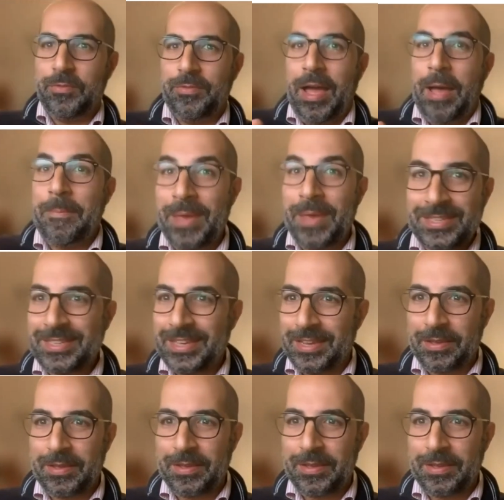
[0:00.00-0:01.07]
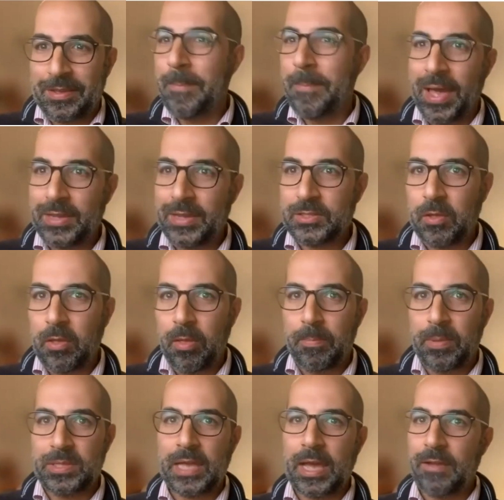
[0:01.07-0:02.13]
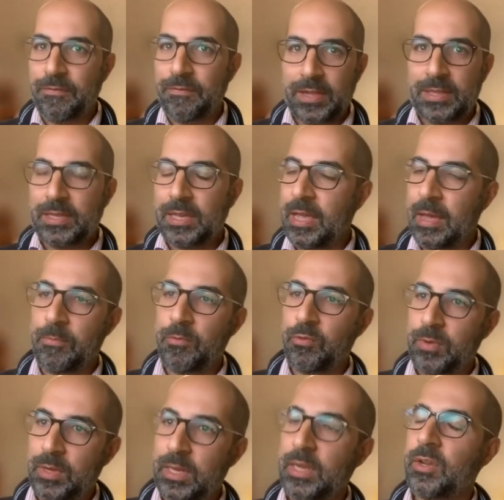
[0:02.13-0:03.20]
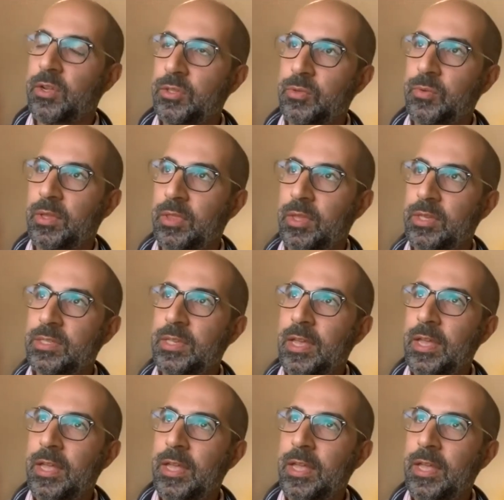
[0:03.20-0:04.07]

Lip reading: amazing impact, but I felt, hey, I'm really not doing this.